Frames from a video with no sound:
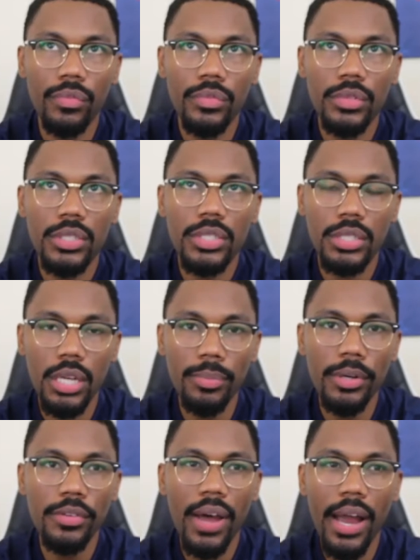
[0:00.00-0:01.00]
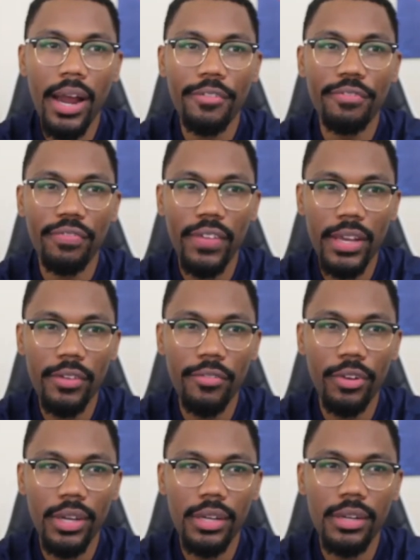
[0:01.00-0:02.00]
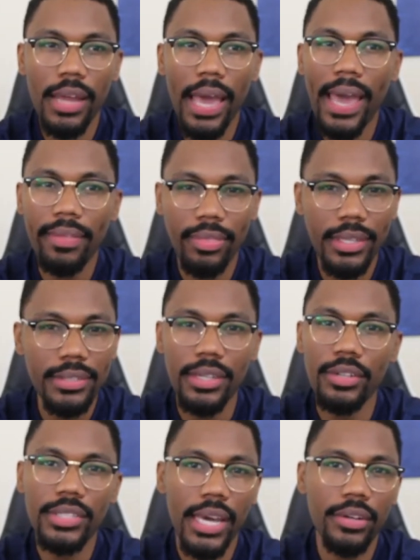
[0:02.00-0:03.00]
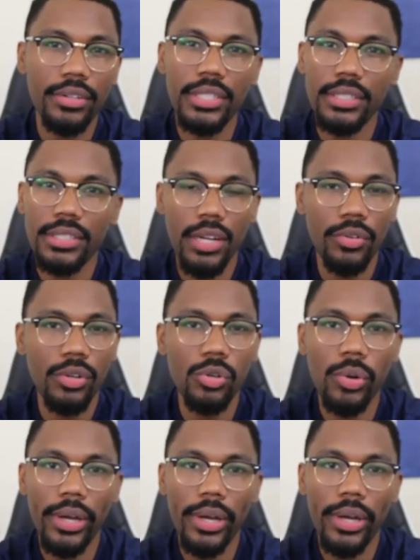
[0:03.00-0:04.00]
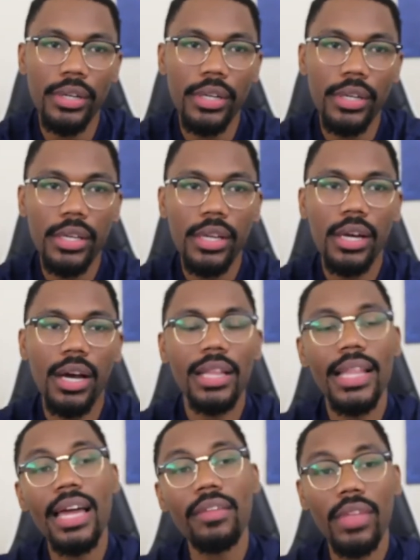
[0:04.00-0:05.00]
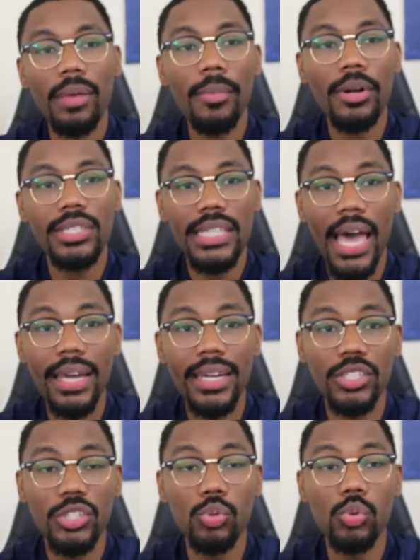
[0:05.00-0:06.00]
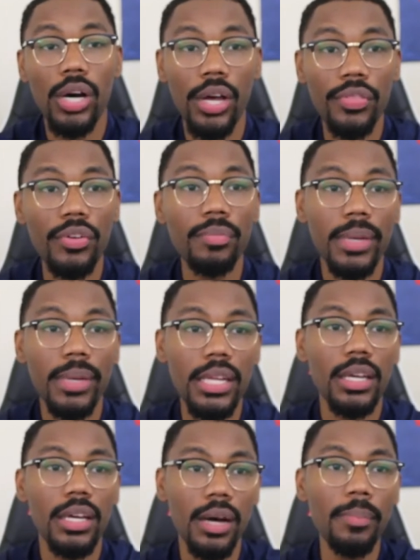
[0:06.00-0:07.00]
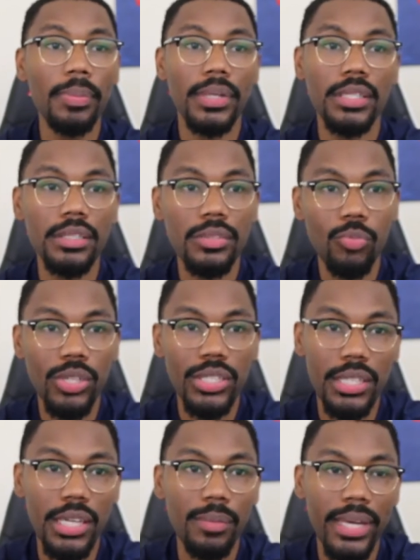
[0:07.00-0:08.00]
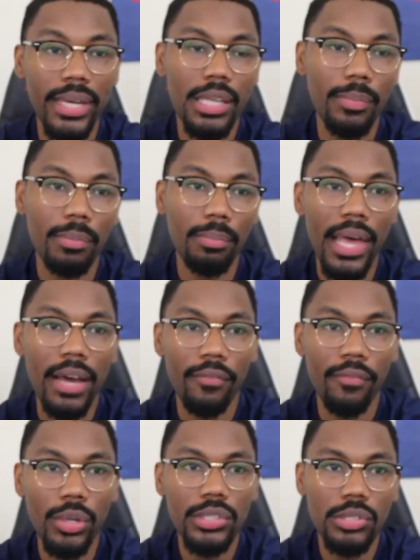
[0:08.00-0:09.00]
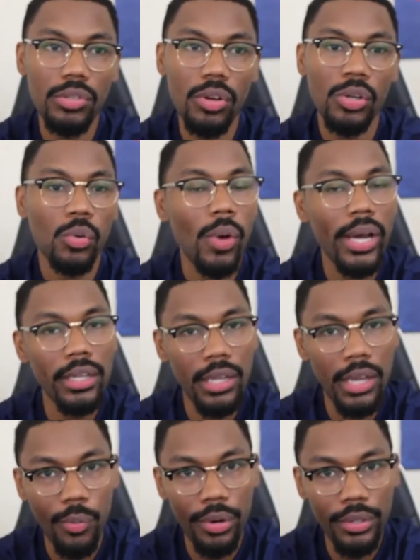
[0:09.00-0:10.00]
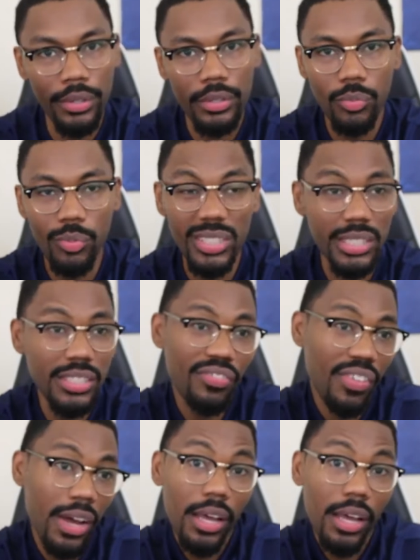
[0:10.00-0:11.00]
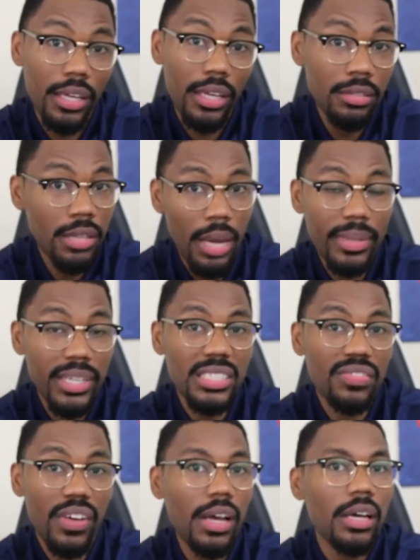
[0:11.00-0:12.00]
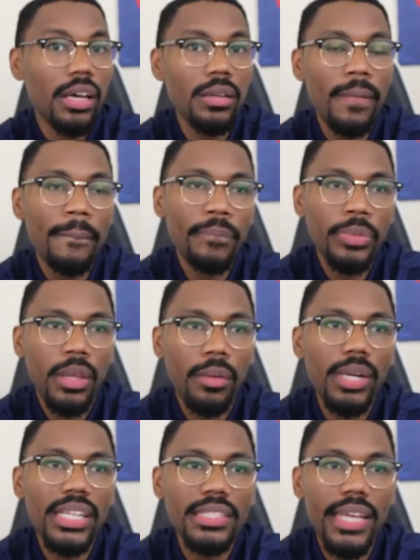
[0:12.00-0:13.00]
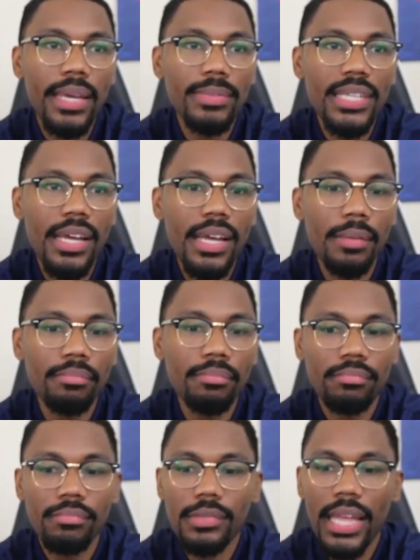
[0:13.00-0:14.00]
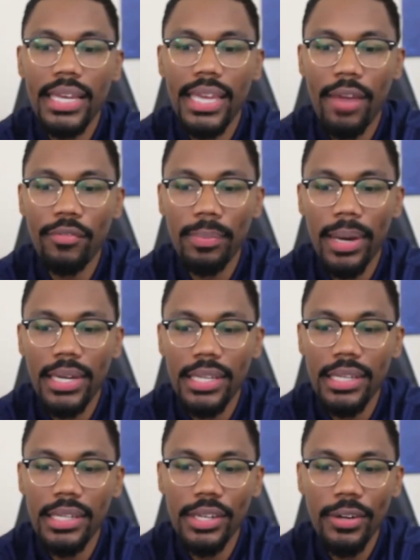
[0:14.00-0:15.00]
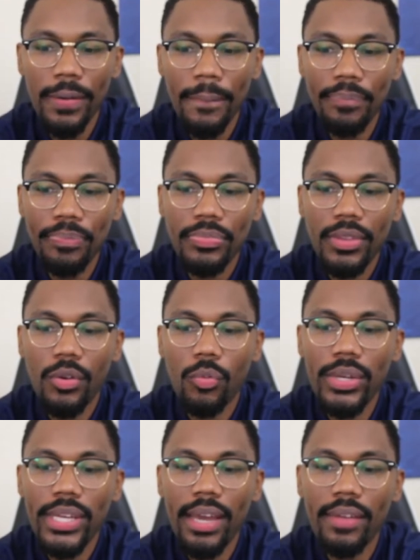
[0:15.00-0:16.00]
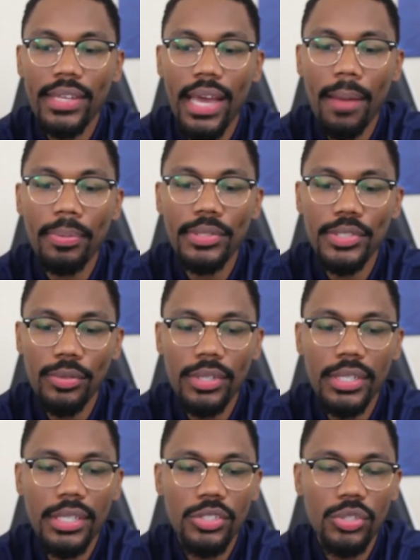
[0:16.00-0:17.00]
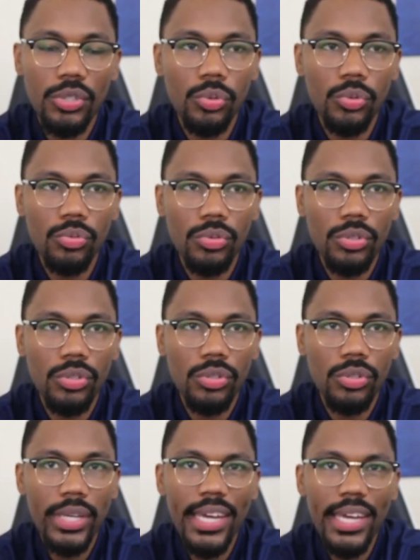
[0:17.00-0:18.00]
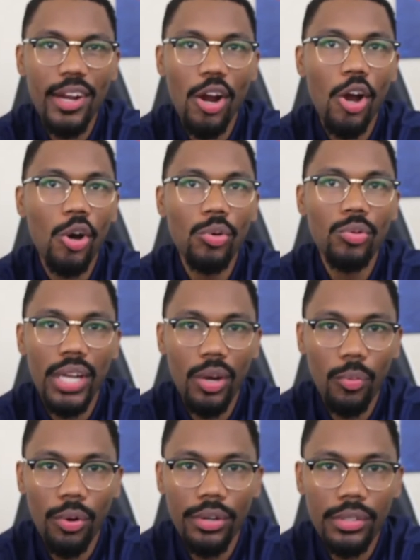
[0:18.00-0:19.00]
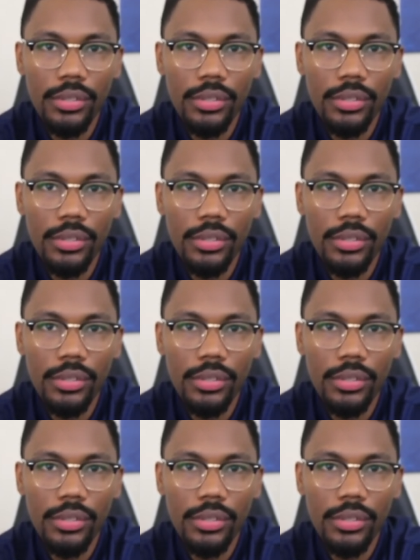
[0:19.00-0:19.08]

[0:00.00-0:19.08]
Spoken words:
some of our favorite athletes, entertainers, et cetera, whoever, a lot of them are signing to other media companies, which then makes them a Black voice on a white network, which is fine. I mean, it's fine. But at the same time, like everybody in here, we have the opportunity to create our own network.